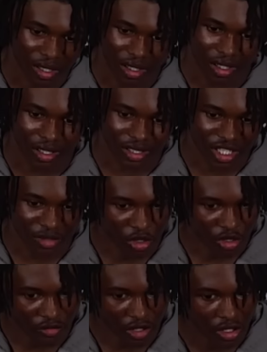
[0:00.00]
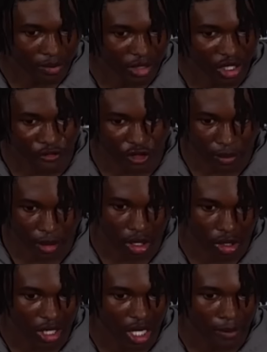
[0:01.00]
Uh, just move on. I mean, it's
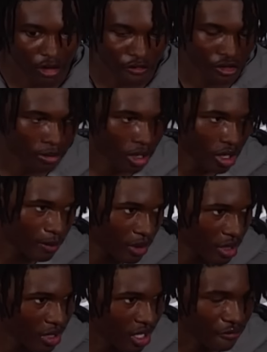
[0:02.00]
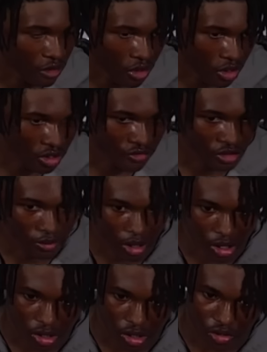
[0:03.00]
football. You got more football to play. You got four quarters of
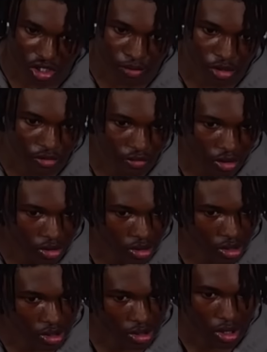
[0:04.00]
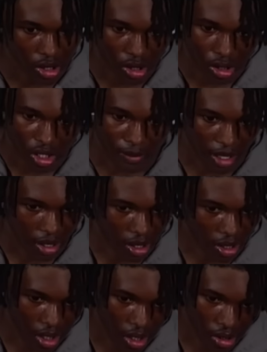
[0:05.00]
football. So just move on. Just keep my
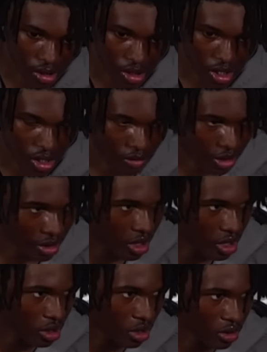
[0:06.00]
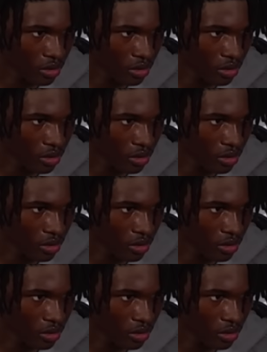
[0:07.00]
head down. Just keep working. That's all.